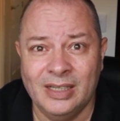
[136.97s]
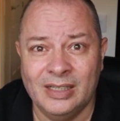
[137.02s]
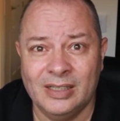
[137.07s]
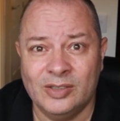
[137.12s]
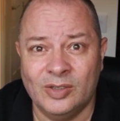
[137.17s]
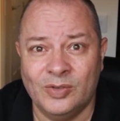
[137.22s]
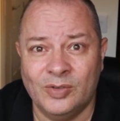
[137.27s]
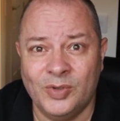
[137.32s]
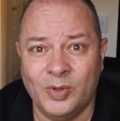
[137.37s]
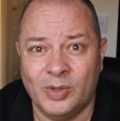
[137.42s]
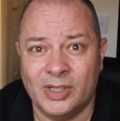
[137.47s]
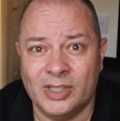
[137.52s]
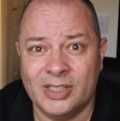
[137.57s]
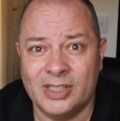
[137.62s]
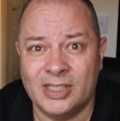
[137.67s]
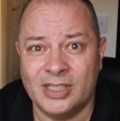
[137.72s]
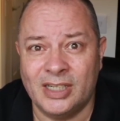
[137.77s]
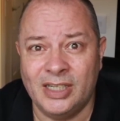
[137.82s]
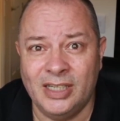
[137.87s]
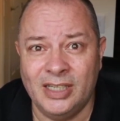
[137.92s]
So if you want to
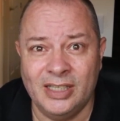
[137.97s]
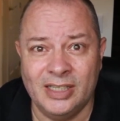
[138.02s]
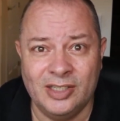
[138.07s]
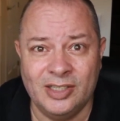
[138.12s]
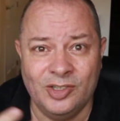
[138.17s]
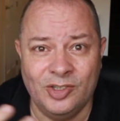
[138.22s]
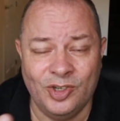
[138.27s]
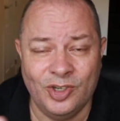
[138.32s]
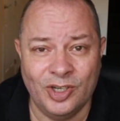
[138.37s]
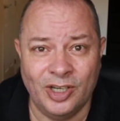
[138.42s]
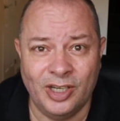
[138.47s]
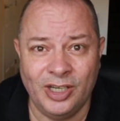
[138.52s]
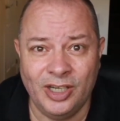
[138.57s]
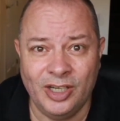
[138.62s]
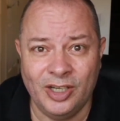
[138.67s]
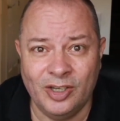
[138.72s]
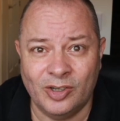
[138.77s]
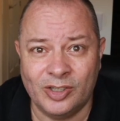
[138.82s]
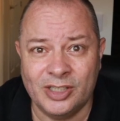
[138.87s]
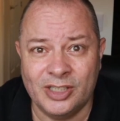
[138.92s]
see this journey
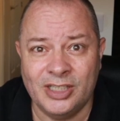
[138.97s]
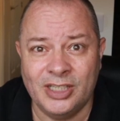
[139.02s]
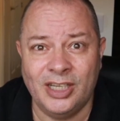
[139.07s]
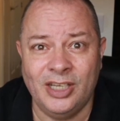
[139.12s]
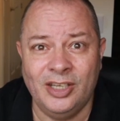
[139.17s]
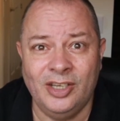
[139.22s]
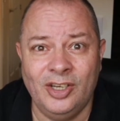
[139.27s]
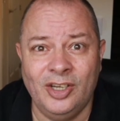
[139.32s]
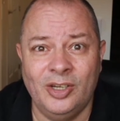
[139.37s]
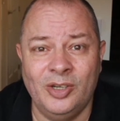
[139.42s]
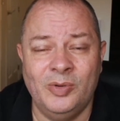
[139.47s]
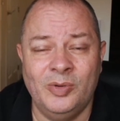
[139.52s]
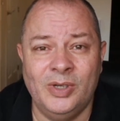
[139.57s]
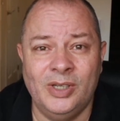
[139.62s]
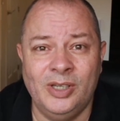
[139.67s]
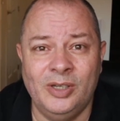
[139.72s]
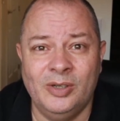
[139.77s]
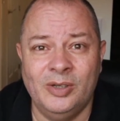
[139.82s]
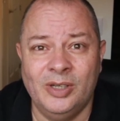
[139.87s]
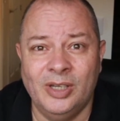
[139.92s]
continue
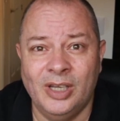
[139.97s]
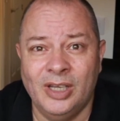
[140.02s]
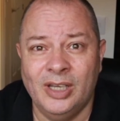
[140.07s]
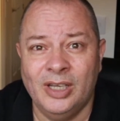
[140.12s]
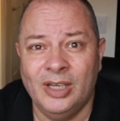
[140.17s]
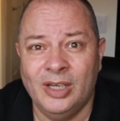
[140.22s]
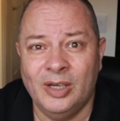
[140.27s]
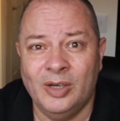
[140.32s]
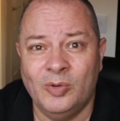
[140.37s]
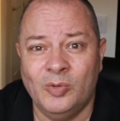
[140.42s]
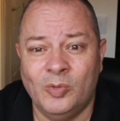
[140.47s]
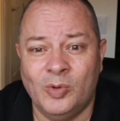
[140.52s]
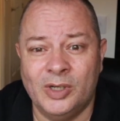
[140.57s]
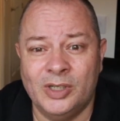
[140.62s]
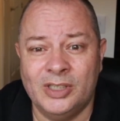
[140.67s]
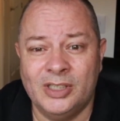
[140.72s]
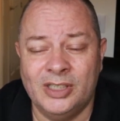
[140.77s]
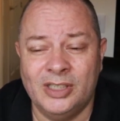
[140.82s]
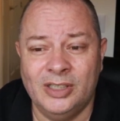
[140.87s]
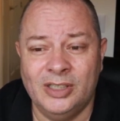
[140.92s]
and you
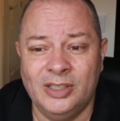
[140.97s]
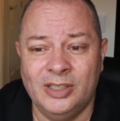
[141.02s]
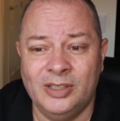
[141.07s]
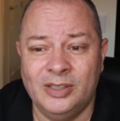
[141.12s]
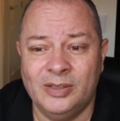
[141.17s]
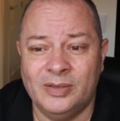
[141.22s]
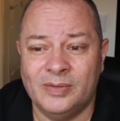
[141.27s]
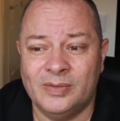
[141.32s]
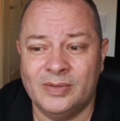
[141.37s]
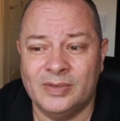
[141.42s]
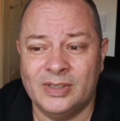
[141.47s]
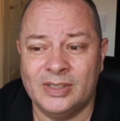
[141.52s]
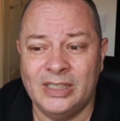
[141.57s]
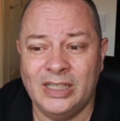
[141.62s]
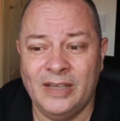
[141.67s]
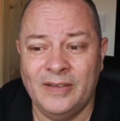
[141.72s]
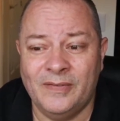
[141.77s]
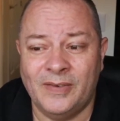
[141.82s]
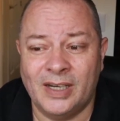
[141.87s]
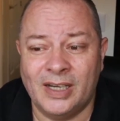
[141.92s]
want to
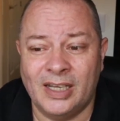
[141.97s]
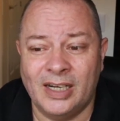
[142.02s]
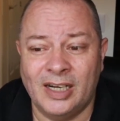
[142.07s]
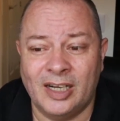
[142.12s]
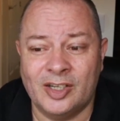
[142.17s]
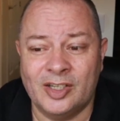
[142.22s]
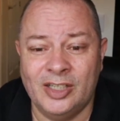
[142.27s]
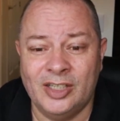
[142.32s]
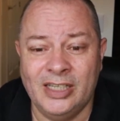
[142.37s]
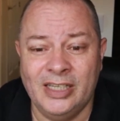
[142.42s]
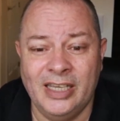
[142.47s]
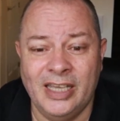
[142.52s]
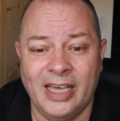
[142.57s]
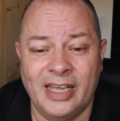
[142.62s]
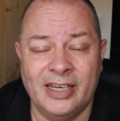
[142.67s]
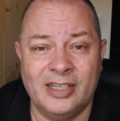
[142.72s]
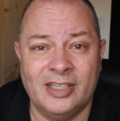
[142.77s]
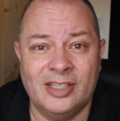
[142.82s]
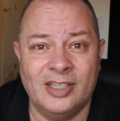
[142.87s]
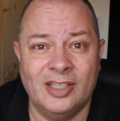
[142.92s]
see if I can actually get
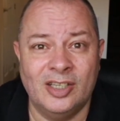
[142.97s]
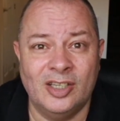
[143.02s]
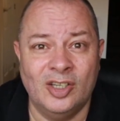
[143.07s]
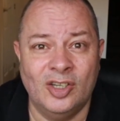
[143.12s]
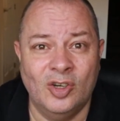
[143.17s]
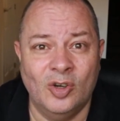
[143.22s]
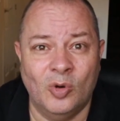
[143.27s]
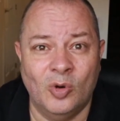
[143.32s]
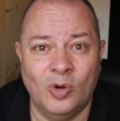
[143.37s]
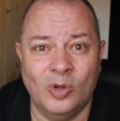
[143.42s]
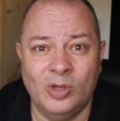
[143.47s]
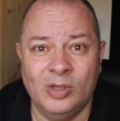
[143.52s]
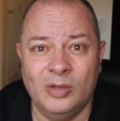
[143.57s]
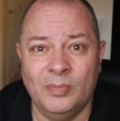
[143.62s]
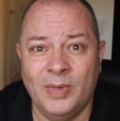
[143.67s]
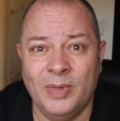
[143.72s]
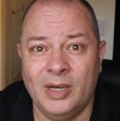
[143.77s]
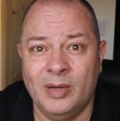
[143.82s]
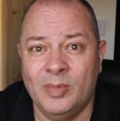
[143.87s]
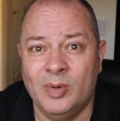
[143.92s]
it to the goal, the
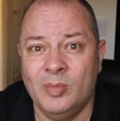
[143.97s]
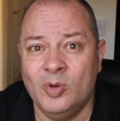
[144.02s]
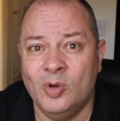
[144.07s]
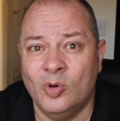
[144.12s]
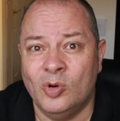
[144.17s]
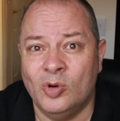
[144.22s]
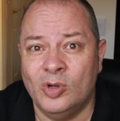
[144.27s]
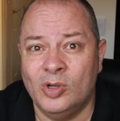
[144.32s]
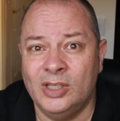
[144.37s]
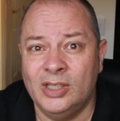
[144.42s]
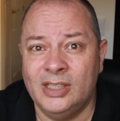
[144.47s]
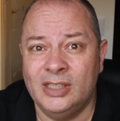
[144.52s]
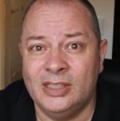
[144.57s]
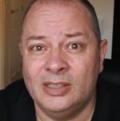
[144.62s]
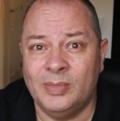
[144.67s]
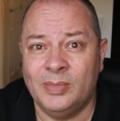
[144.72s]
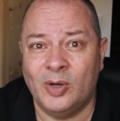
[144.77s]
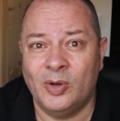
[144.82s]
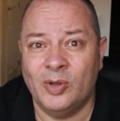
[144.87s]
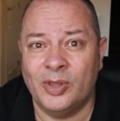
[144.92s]
minimum goal is
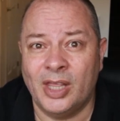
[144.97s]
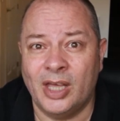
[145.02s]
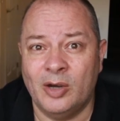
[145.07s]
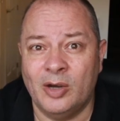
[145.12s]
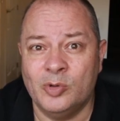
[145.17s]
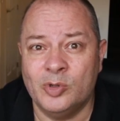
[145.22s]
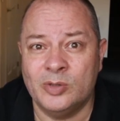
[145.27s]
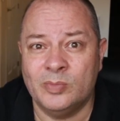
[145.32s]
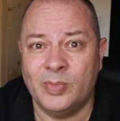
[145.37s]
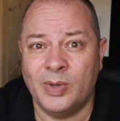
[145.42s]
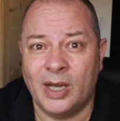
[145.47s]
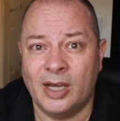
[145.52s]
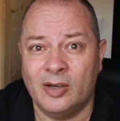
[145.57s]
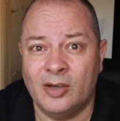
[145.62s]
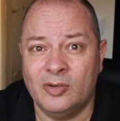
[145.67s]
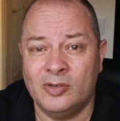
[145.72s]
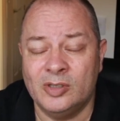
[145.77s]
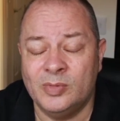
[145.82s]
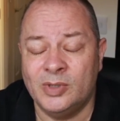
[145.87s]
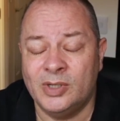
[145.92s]
about
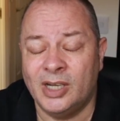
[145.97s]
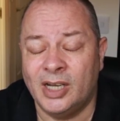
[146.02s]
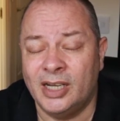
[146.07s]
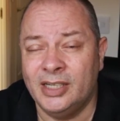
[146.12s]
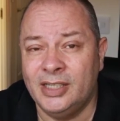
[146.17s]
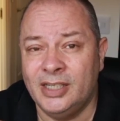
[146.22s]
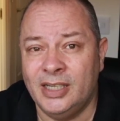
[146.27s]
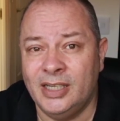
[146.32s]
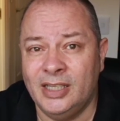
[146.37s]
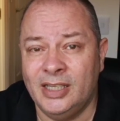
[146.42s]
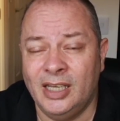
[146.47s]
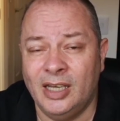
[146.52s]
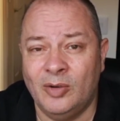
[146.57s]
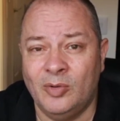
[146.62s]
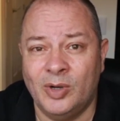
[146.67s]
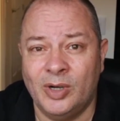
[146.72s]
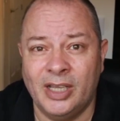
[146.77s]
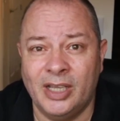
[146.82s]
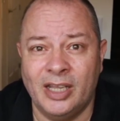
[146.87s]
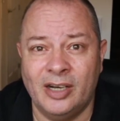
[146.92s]
£1,000, but ideally I
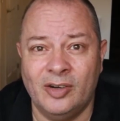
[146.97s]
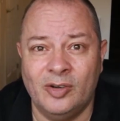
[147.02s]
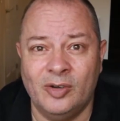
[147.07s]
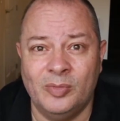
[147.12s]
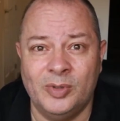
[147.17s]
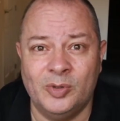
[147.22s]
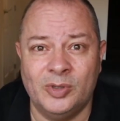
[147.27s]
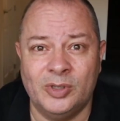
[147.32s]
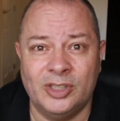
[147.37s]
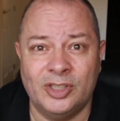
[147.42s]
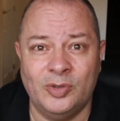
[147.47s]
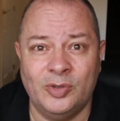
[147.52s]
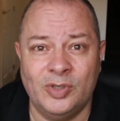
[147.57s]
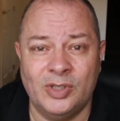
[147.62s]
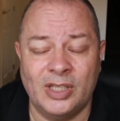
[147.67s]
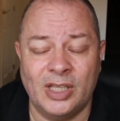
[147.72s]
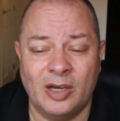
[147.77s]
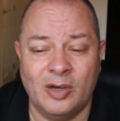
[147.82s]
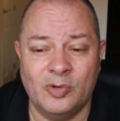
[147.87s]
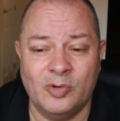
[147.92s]
want to get it up to
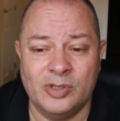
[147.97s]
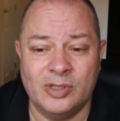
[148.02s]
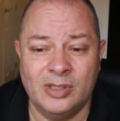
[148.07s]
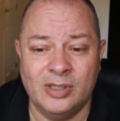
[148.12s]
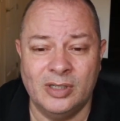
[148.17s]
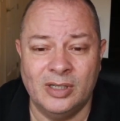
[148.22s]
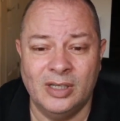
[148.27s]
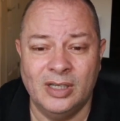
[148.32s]
2,000,